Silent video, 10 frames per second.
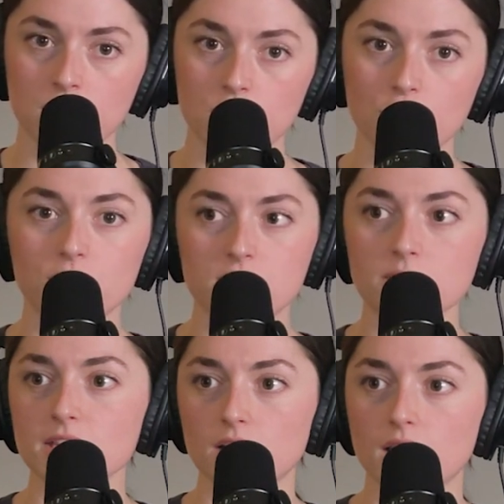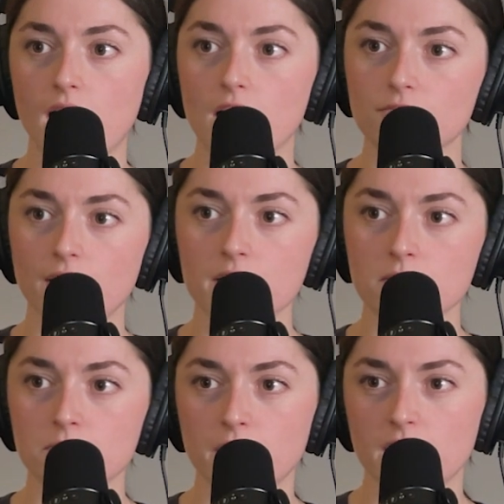You know, it seems like a lot, right?
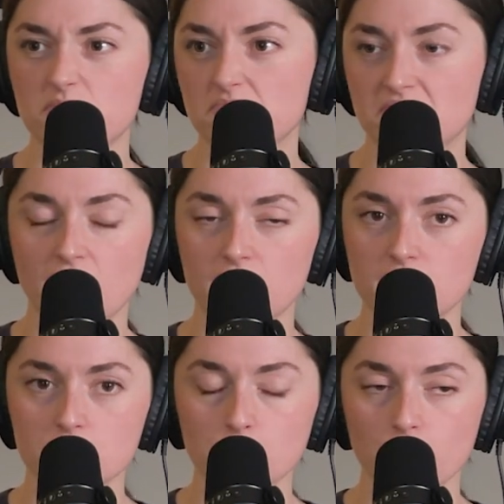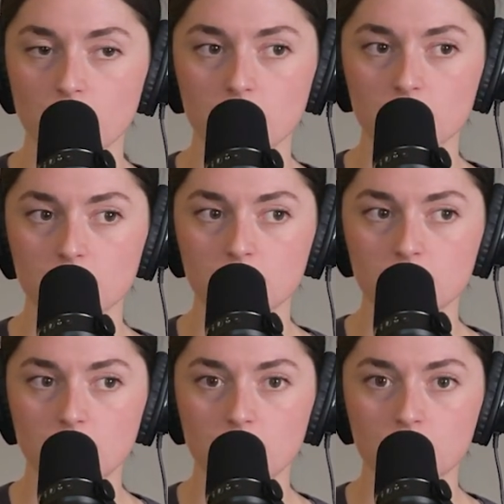But at this point,
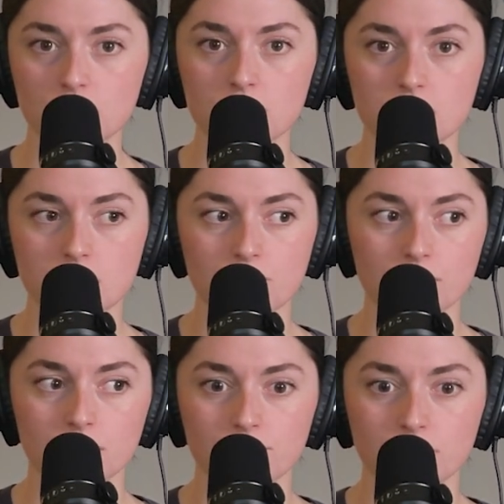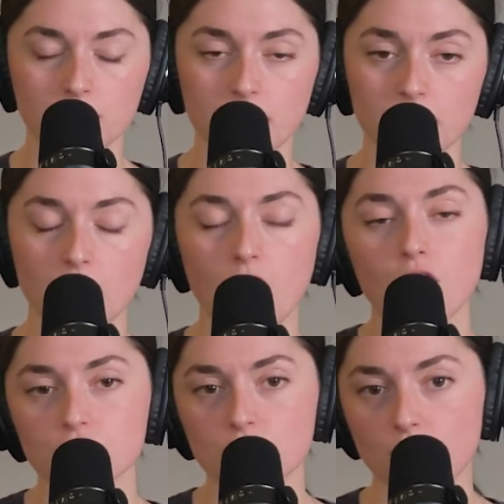it just doesn't really feel like it.
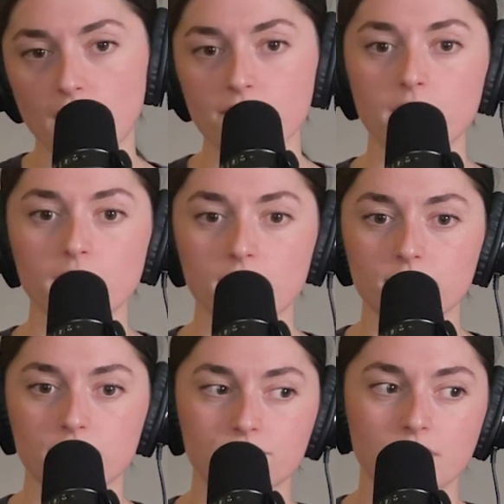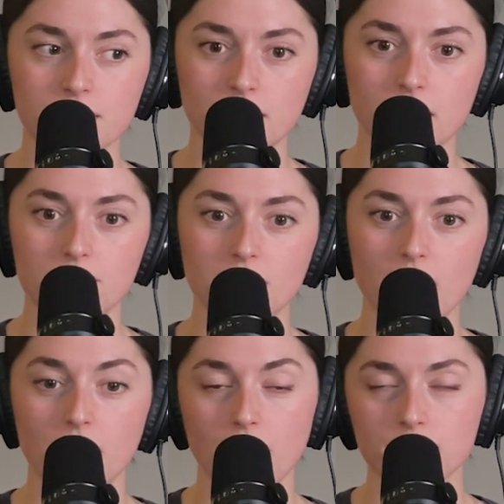Also, I've got a lot of other flight time
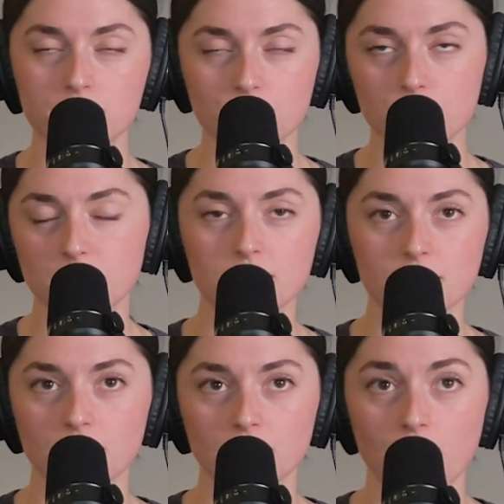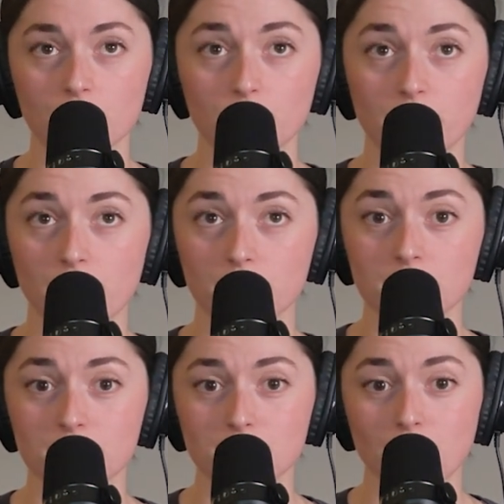that I was stupid and didn't log when I
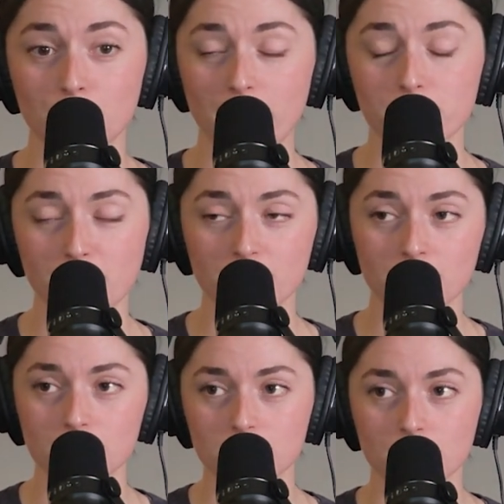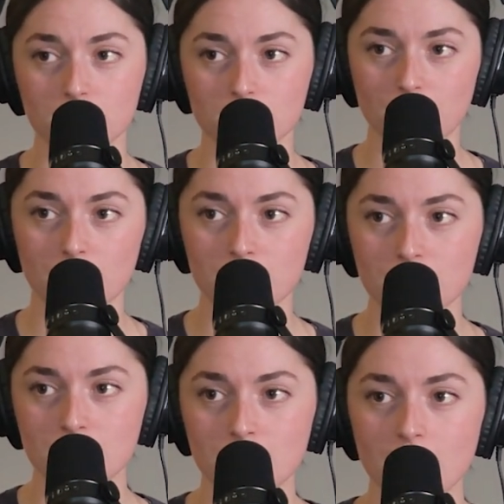was a private pilot. Because I was like,
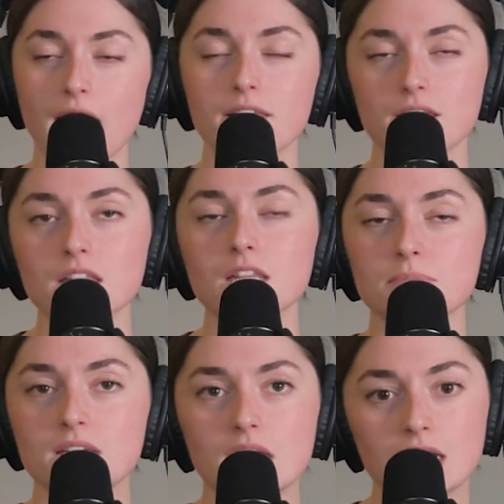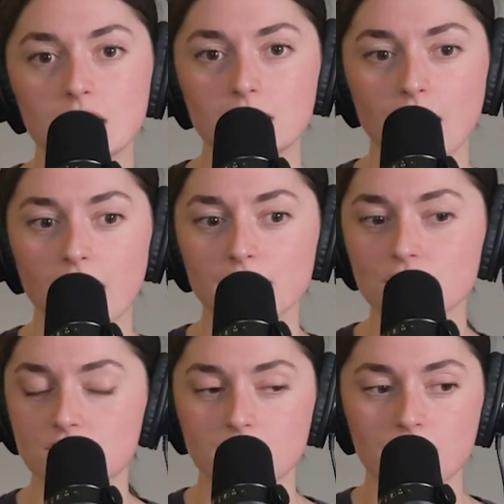in the beginning, I
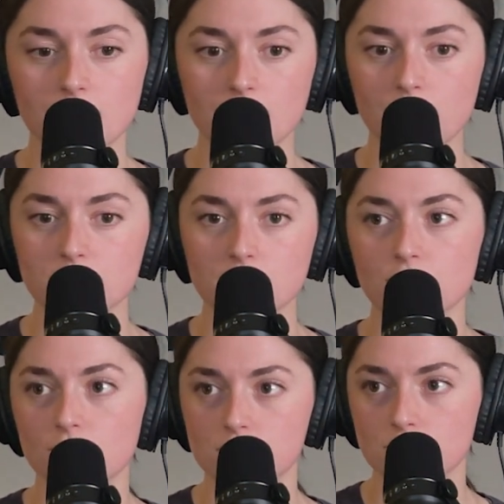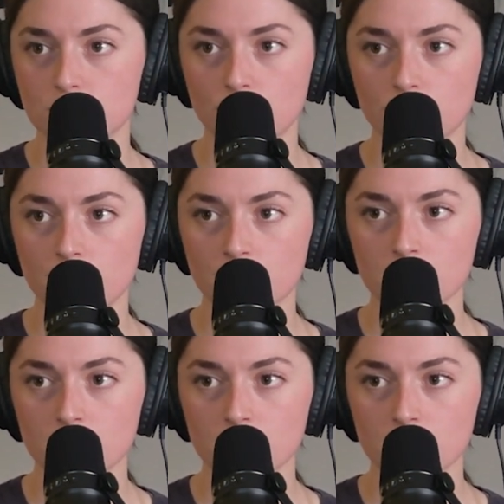just didn't think I was going to do this as a career.